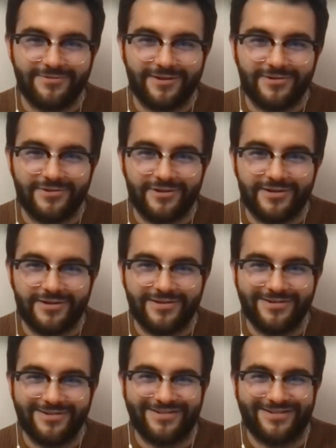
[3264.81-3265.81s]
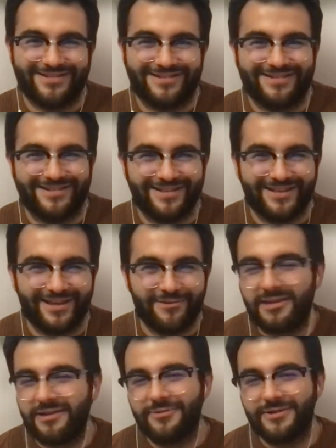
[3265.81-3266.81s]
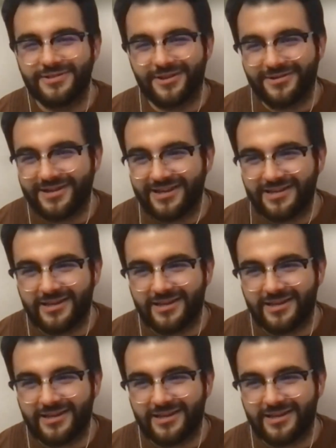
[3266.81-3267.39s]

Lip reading: while drawing. I would play one song at a